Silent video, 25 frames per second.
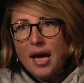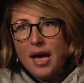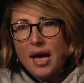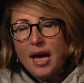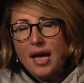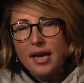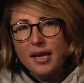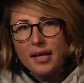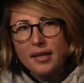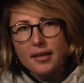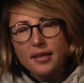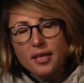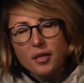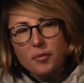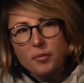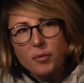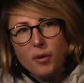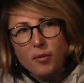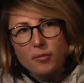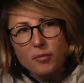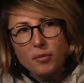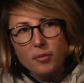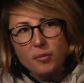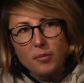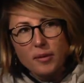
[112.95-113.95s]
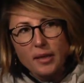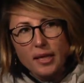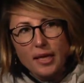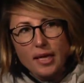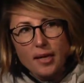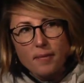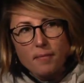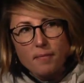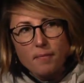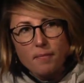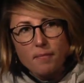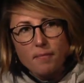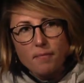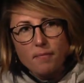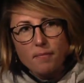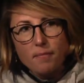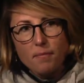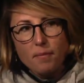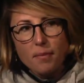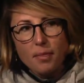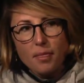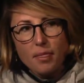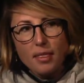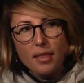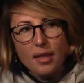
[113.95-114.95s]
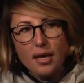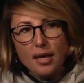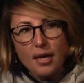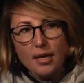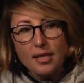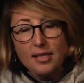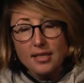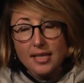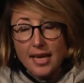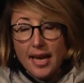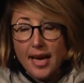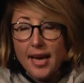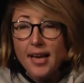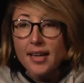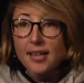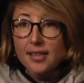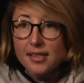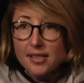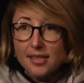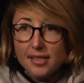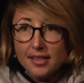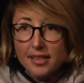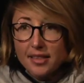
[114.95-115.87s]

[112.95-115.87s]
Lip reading: And I think probably execs